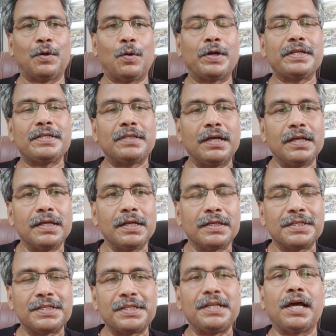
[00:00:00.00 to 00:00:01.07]
What is the
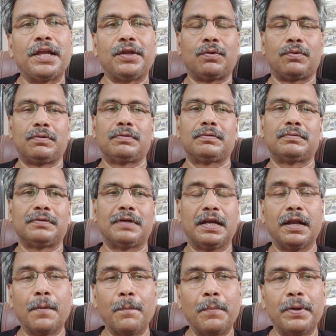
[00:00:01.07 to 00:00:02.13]
scenario?
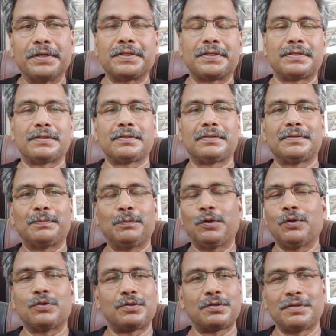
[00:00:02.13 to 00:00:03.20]
Numbers,
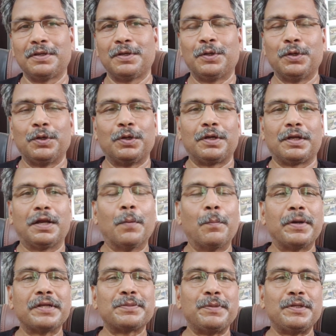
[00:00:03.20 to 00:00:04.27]
because
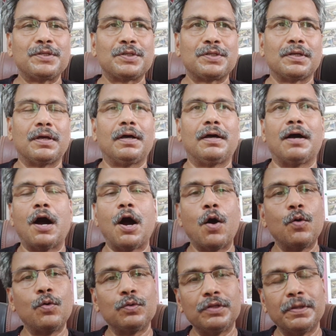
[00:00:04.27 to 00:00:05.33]
numbers means
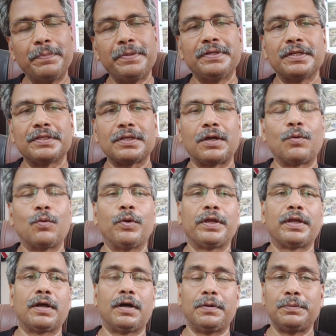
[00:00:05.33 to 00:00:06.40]
how the business are
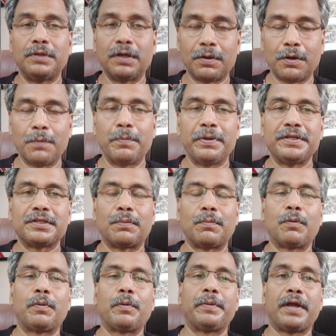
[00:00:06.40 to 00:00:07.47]
going, how the companies are
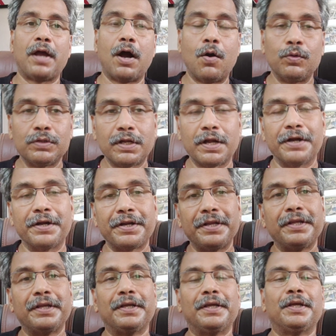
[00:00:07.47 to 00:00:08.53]
performing, how the
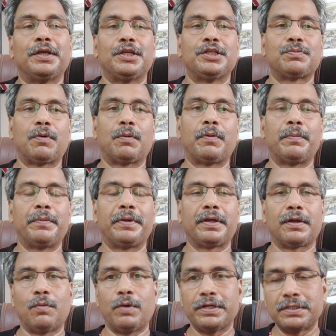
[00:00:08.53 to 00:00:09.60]
country is
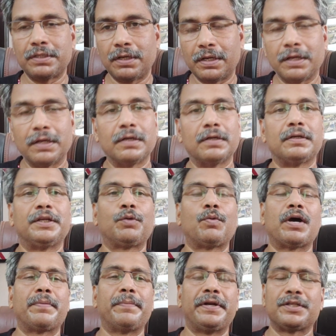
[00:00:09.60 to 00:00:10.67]
performing, what is the
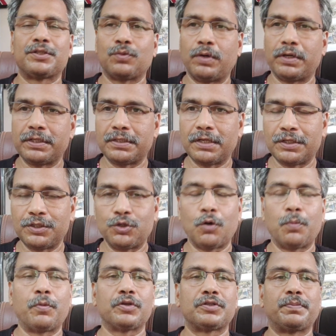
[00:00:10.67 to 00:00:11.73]
requirements, what is the
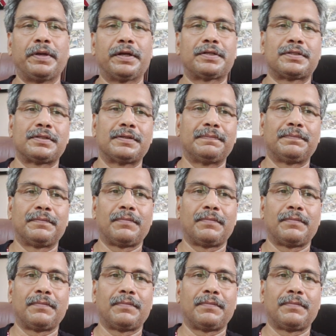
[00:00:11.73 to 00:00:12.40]
job prospects.